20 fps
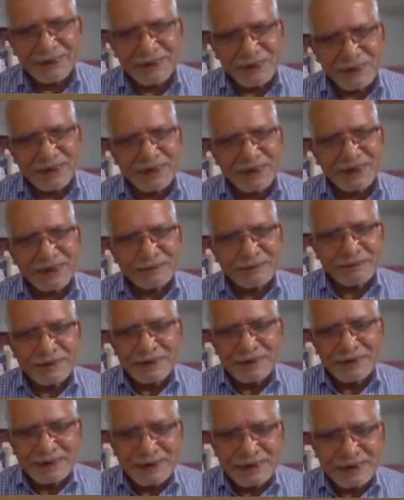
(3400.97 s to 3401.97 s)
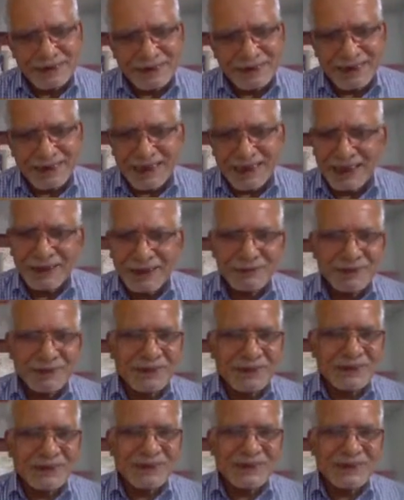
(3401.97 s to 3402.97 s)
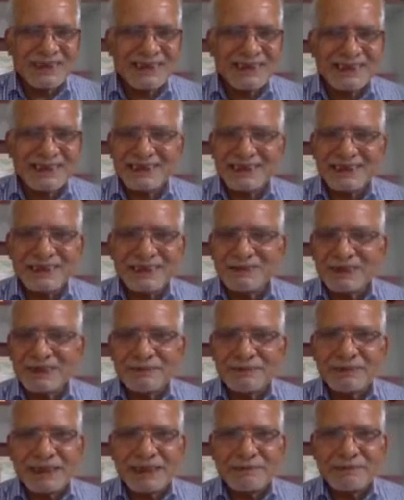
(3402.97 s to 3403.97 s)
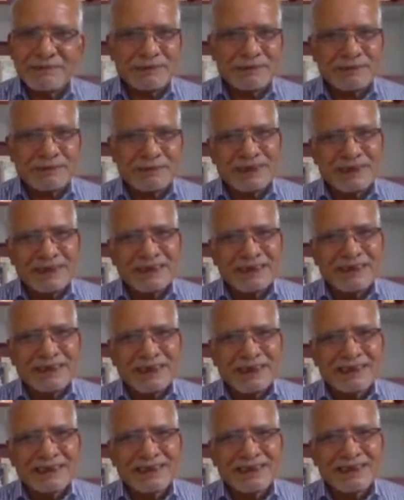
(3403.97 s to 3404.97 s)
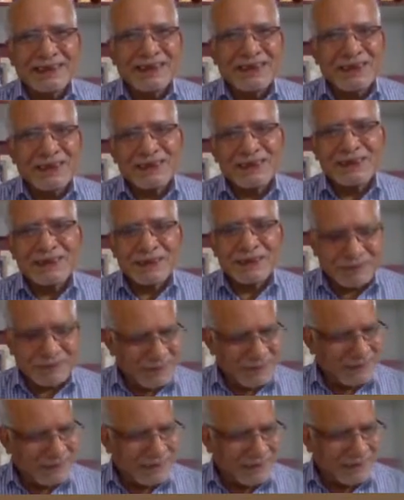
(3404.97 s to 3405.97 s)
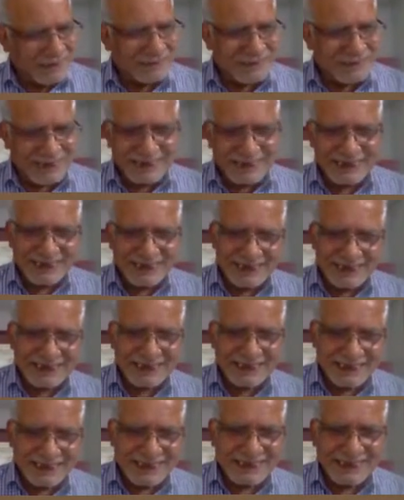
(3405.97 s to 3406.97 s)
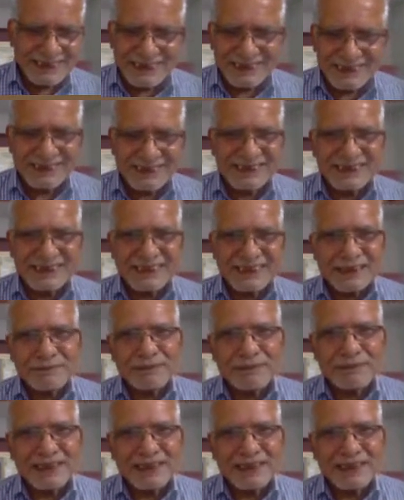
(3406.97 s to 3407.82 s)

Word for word: a word that I have been also discussing with many people. And there are lots of conferences and discussions take